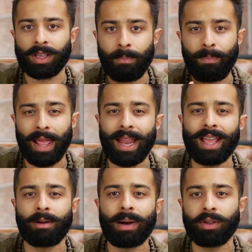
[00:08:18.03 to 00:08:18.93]

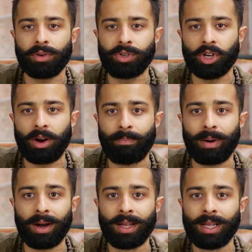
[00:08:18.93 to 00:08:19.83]
complaining about your job,
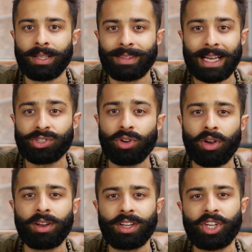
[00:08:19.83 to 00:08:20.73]
but that's
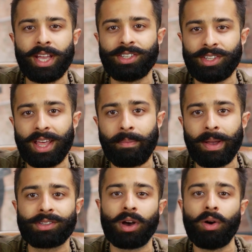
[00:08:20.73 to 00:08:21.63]
not going to change
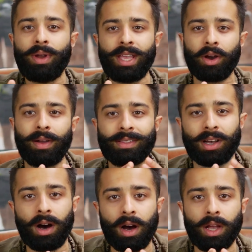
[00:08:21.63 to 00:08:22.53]
them. It's only going
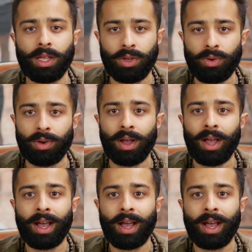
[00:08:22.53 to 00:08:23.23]
to hurt you.